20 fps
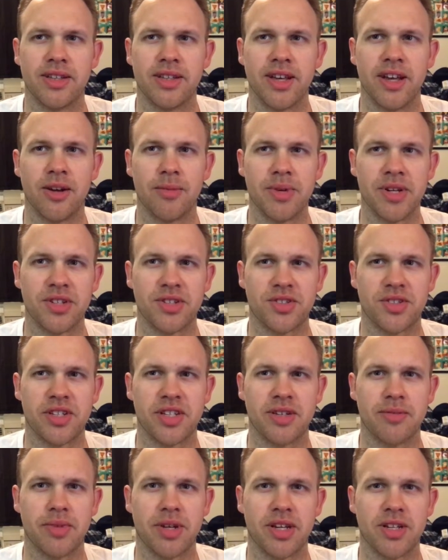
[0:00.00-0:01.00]
It'll be
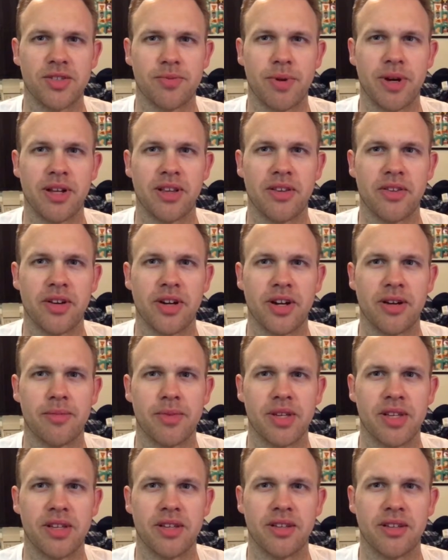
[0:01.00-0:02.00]
interesting because apparently they're going to
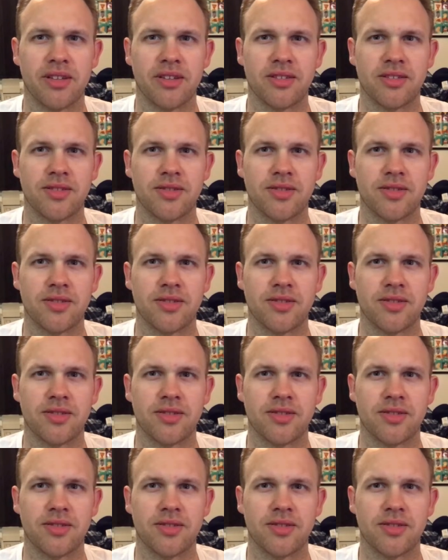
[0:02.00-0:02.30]
be